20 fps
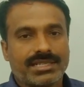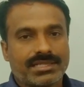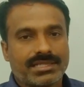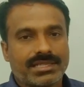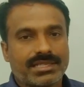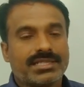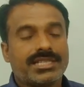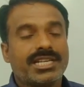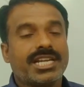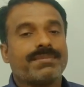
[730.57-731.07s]

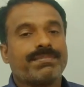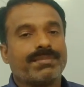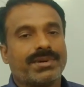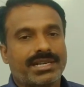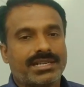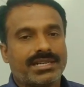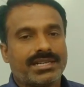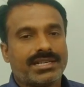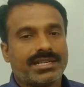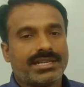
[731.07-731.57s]

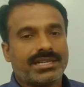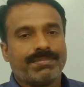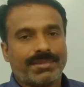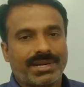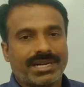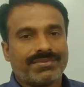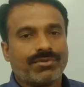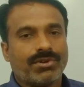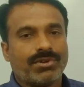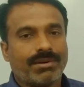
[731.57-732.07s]

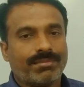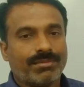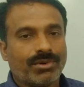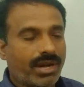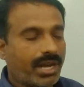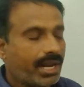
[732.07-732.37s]
statement form only.